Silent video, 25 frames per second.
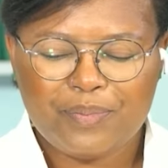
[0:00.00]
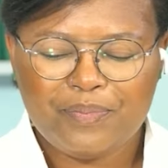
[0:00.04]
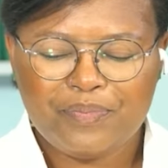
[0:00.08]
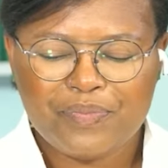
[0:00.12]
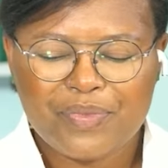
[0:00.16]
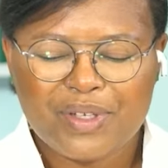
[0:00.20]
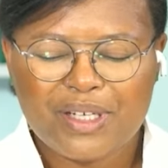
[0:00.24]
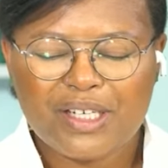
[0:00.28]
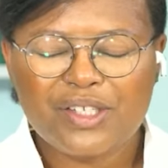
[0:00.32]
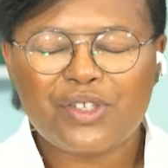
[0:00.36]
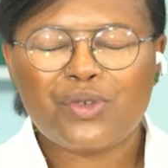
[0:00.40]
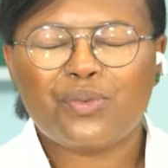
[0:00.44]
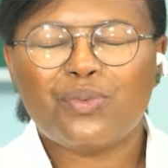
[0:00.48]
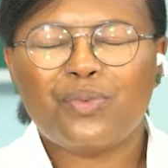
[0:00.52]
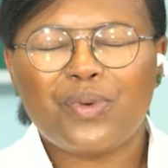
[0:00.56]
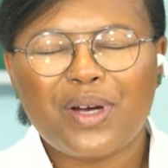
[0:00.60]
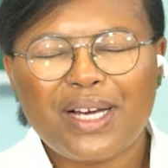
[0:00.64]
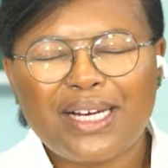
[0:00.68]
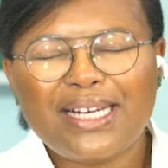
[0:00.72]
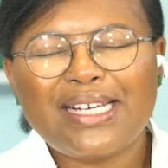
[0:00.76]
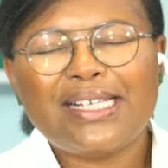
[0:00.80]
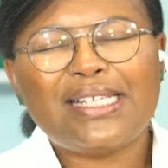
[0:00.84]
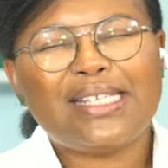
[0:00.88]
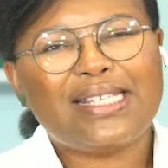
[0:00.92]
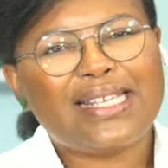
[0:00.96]
It's
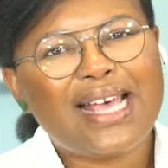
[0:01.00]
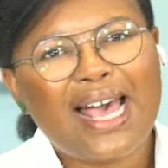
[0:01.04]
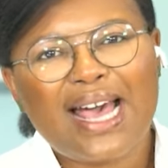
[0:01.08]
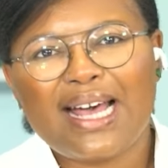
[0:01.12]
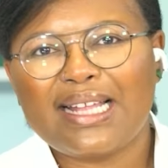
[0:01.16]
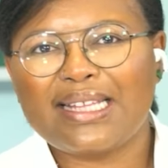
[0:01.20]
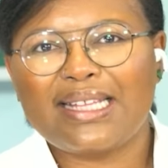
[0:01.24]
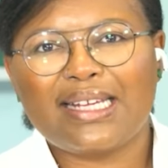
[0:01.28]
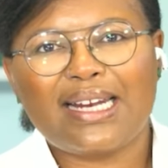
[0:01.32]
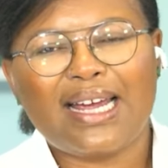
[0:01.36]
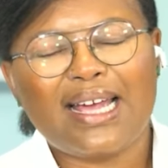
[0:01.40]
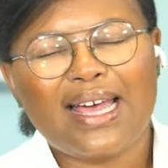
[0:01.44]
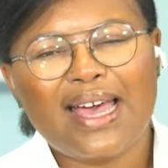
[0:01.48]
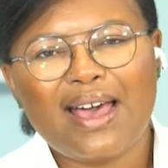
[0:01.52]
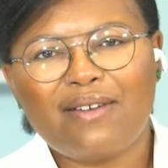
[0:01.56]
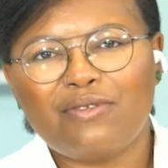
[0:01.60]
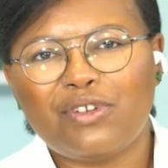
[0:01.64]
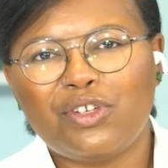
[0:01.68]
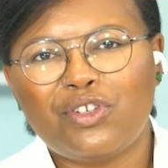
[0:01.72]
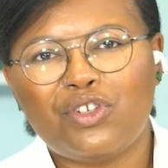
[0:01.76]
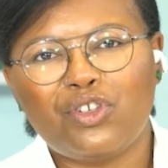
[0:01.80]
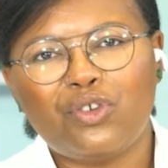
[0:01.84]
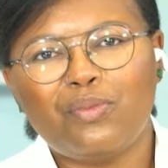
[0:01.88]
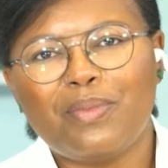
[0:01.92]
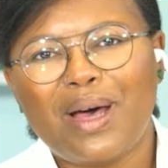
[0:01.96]
really sad that I have
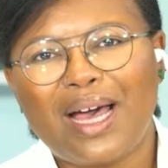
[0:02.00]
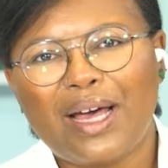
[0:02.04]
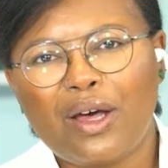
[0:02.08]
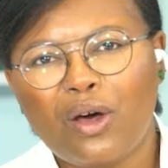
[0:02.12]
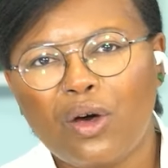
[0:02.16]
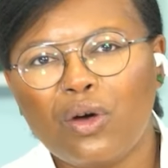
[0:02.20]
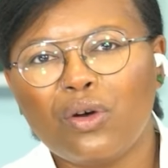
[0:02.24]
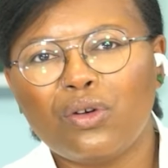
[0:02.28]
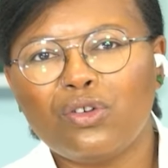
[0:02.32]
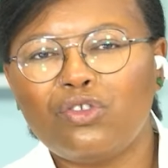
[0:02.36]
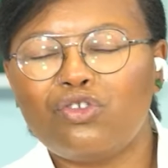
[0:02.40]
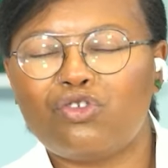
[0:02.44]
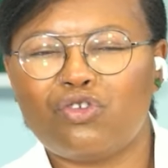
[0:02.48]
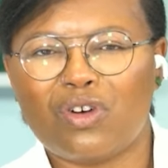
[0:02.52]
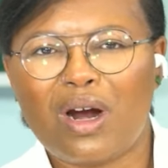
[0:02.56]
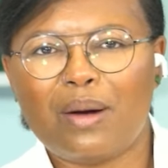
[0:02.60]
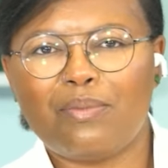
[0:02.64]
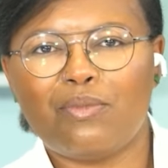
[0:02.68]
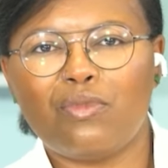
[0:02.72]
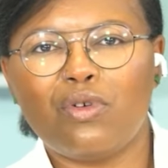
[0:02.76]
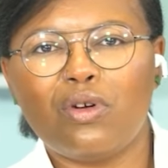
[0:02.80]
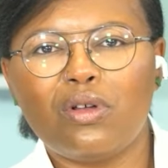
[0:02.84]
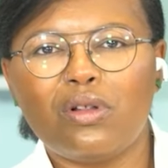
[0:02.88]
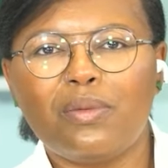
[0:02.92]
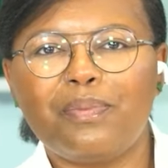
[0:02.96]
to do my own
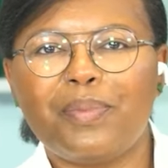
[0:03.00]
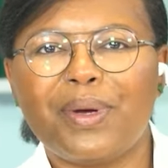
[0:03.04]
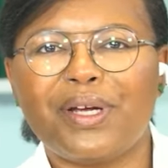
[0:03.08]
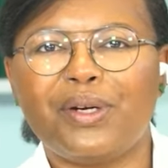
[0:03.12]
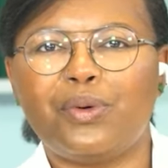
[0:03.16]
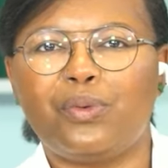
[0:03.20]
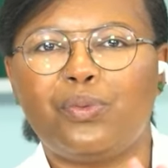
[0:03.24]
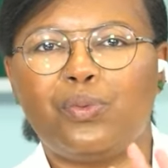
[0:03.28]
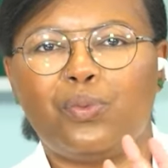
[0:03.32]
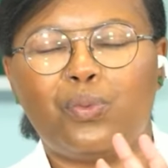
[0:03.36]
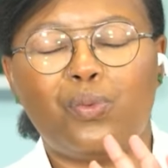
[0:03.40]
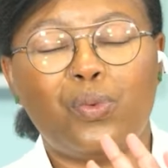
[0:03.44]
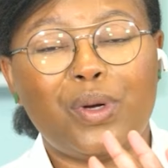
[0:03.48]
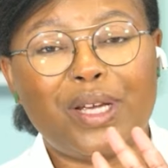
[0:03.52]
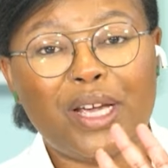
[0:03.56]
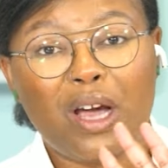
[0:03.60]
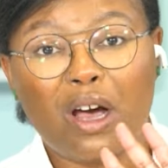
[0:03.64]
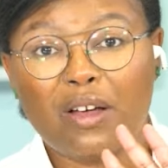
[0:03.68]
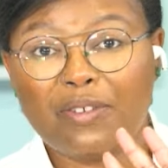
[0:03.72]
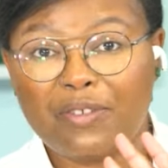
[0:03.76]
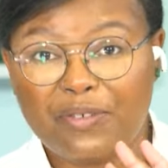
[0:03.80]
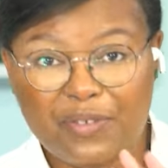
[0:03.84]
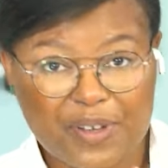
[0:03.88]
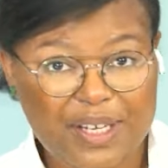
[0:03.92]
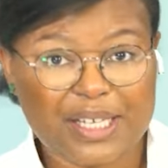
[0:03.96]
drum roll, but we are
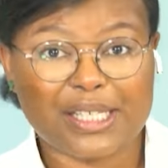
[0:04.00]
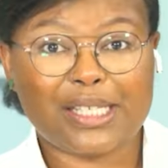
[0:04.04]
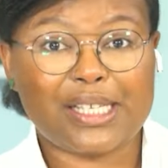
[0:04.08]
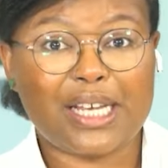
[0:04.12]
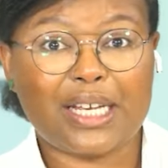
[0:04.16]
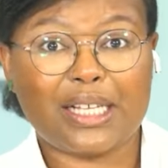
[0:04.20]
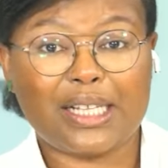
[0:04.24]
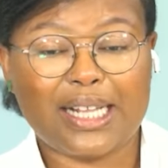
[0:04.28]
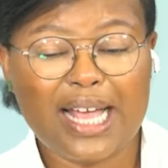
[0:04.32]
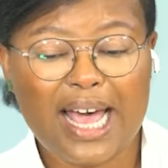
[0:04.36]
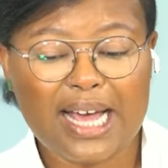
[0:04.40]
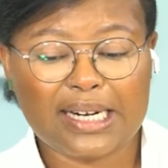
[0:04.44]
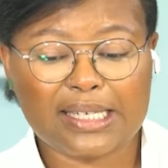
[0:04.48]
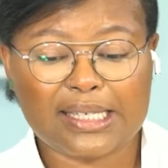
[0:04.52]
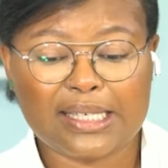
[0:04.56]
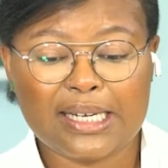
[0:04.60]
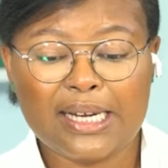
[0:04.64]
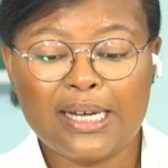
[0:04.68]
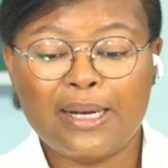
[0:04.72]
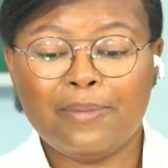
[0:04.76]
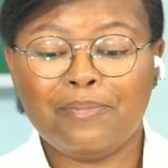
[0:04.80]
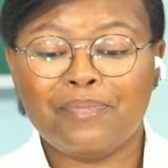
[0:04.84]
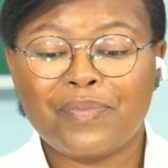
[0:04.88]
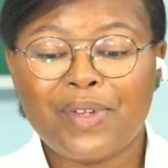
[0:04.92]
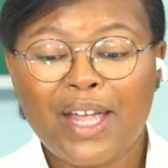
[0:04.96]
fixing that.
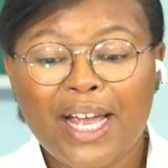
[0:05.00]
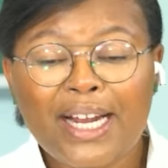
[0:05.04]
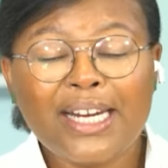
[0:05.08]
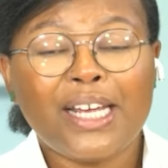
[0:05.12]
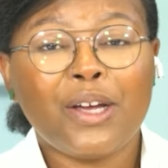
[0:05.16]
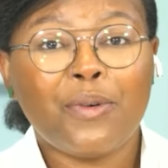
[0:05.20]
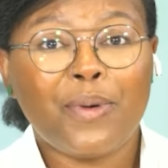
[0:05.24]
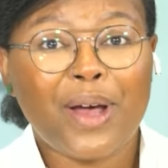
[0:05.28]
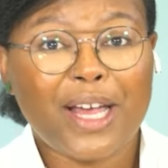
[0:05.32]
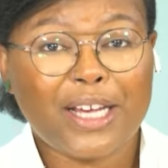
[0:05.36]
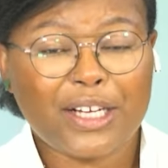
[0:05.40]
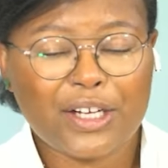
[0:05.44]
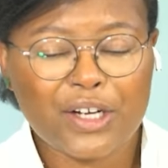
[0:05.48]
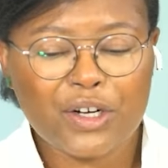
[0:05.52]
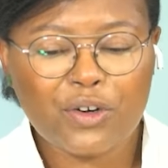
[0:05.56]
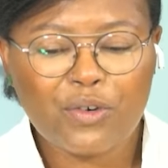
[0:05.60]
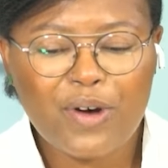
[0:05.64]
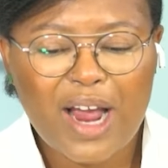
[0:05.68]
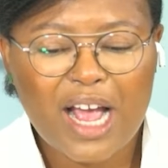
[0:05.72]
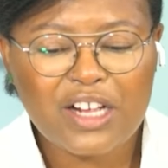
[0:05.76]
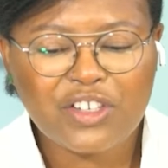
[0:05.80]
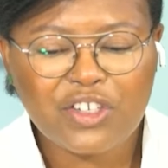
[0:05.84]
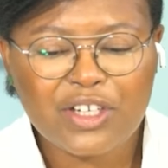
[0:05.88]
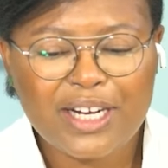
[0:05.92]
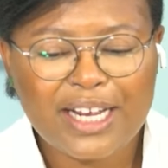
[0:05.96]
Anyway,
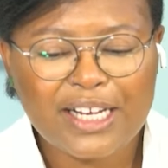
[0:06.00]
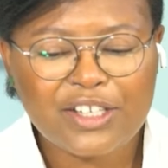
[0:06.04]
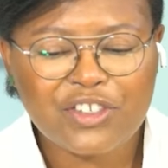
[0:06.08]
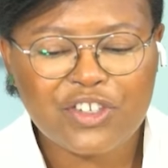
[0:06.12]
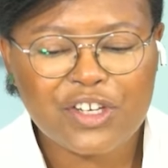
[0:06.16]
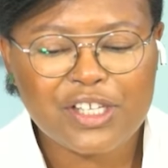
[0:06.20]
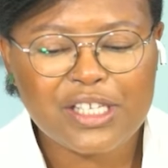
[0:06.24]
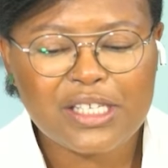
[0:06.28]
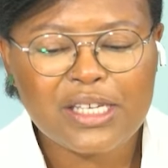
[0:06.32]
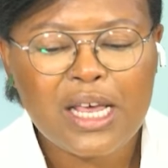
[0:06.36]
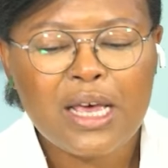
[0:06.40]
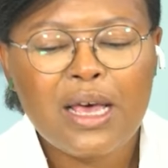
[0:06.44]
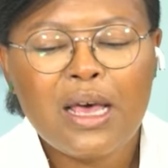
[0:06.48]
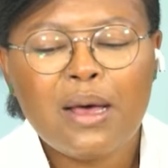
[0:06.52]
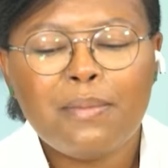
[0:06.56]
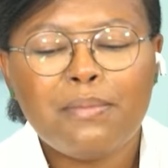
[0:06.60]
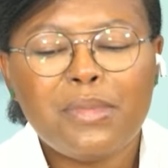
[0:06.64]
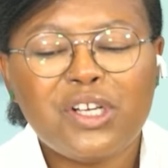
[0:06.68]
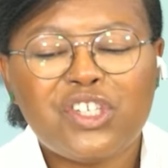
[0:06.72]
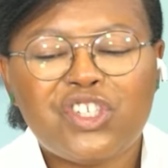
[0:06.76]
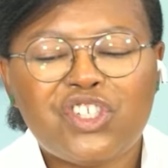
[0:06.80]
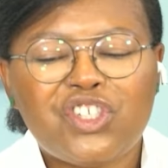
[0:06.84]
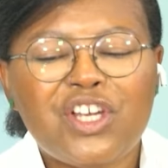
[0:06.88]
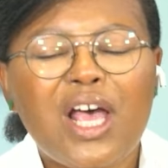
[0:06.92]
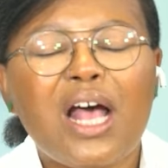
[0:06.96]
congratulations,
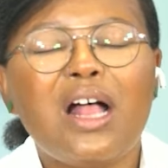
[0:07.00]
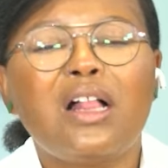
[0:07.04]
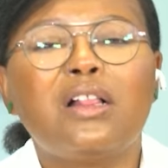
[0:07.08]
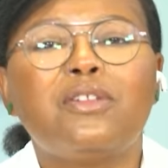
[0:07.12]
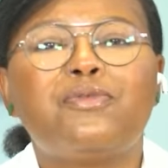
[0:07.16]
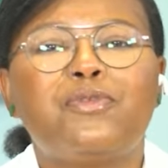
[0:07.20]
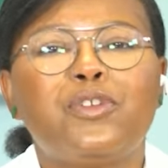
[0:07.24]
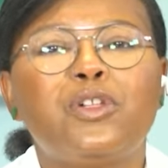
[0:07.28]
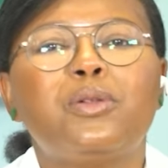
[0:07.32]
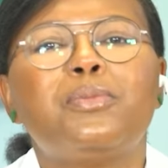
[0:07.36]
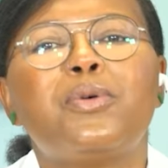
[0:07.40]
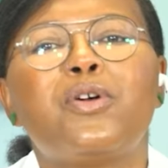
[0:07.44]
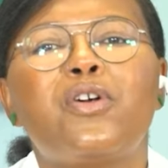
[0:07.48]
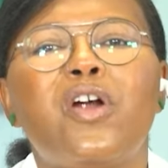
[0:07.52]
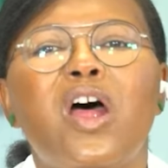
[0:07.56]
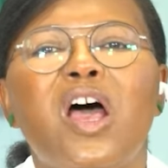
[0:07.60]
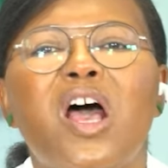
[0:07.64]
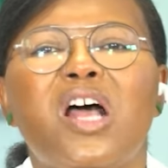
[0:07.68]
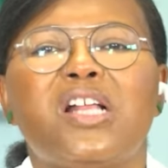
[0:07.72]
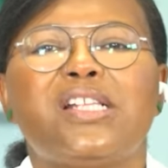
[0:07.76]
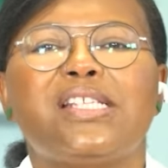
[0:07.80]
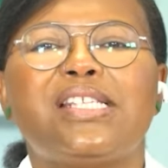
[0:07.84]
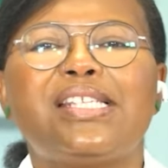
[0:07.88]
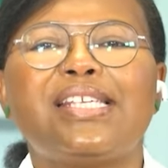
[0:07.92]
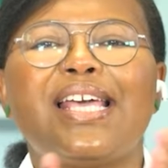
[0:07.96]
Michelle
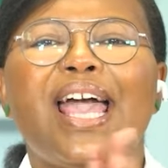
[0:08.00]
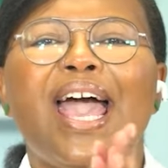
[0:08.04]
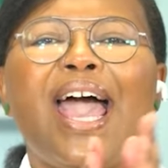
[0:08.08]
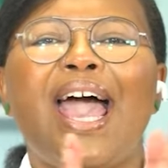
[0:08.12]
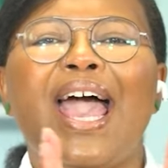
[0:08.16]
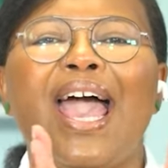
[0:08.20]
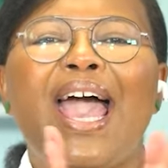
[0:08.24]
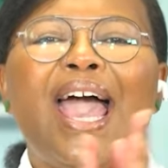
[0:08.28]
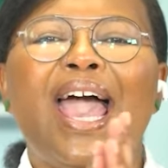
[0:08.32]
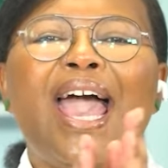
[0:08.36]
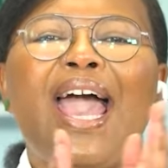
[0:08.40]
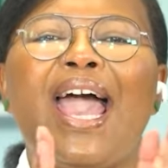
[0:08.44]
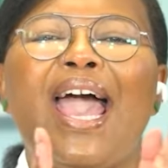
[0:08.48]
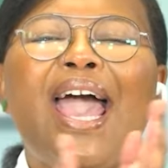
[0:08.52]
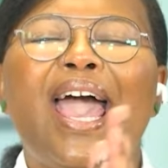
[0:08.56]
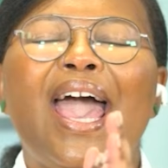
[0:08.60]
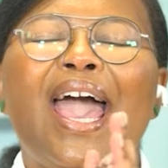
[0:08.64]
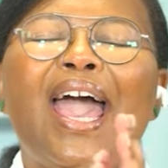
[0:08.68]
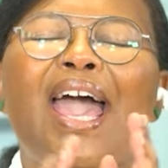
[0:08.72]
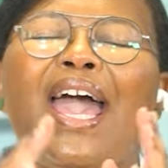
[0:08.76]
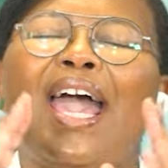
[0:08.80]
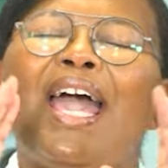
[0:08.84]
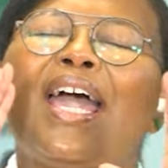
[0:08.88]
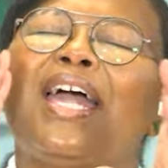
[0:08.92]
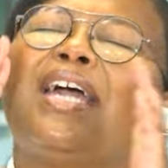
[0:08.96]
Vilmorans.
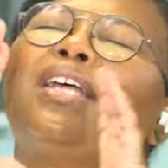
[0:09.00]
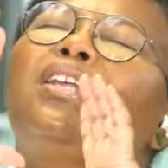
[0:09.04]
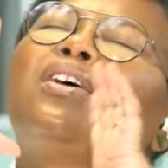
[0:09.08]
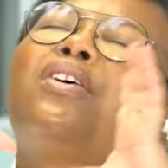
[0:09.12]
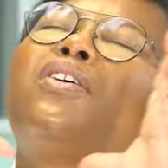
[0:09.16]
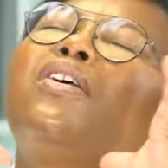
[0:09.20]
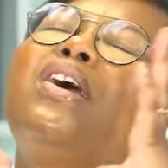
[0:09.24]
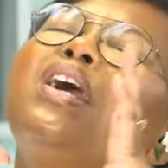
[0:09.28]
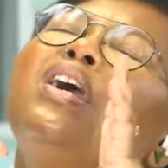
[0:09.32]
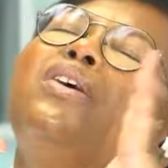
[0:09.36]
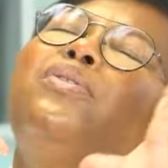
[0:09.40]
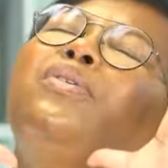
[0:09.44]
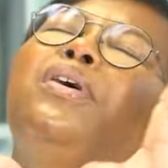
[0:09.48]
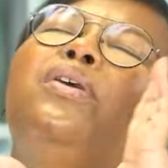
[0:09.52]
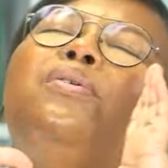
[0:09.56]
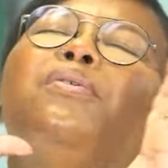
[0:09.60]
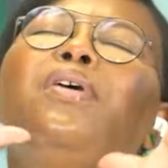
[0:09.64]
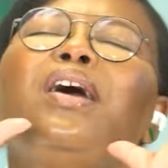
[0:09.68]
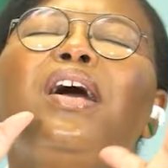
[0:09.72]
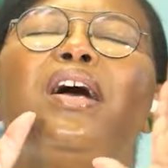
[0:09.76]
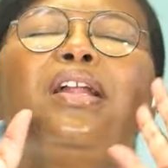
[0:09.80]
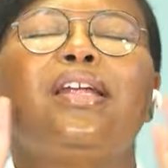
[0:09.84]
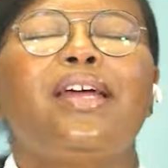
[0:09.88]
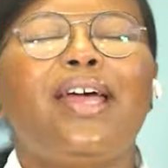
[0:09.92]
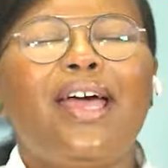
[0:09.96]
Yay! And the crowd went
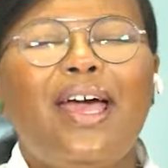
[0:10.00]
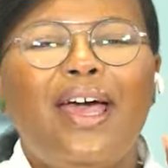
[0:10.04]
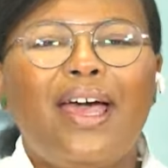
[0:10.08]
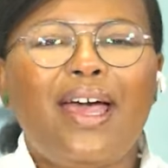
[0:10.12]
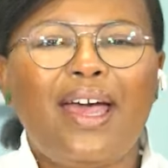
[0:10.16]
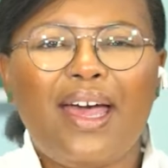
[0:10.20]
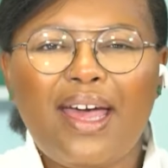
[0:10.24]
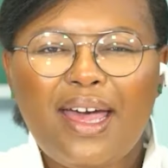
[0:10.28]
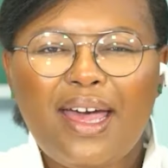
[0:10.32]
wild. Yay!